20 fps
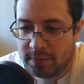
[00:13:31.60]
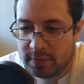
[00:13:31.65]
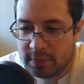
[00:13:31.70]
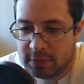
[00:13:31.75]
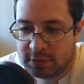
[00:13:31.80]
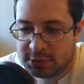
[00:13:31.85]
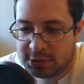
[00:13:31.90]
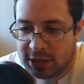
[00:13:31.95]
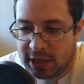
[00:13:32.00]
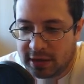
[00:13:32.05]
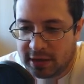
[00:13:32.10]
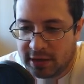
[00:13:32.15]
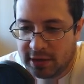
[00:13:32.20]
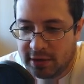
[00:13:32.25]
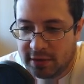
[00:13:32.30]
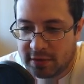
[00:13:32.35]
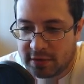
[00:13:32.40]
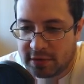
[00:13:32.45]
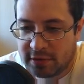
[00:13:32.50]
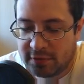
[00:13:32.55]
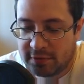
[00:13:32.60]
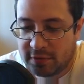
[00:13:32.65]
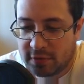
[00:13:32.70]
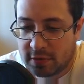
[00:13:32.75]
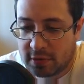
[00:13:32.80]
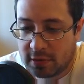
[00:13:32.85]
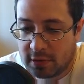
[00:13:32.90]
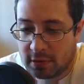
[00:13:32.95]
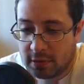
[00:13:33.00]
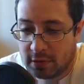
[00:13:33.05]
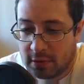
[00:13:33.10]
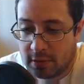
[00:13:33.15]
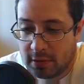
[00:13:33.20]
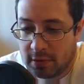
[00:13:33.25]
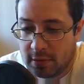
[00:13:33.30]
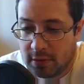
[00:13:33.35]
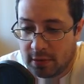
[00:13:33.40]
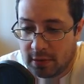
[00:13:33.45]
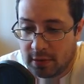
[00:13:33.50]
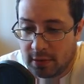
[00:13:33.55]
Check here is interesting,
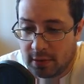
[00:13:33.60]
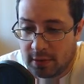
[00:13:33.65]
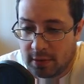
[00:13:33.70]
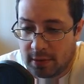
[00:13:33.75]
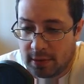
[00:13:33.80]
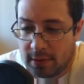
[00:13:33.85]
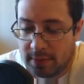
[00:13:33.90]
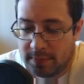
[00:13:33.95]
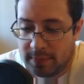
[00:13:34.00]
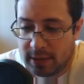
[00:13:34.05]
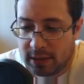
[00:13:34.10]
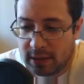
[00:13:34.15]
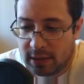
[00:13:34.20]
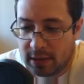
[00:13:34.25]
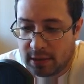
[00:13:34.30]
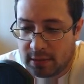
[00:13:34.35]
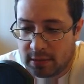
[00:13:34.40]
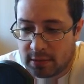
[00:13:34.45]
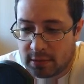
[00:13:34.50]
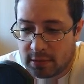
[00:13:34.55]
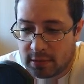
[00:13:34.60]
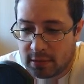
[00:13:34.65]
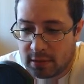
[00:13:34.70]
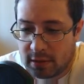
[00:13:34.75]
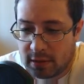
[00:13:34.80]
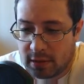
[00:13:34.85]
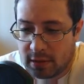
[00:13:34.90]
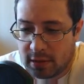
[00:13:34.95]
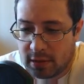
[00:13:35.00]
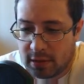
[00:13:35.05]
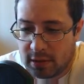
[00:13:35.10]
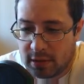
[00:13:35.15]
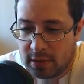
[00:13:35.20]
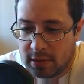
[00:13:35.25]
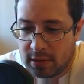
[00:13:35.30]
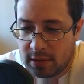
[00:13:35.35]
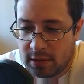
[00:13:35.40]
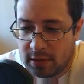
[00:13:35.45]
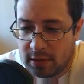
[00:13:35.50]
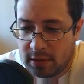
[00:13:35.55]
because but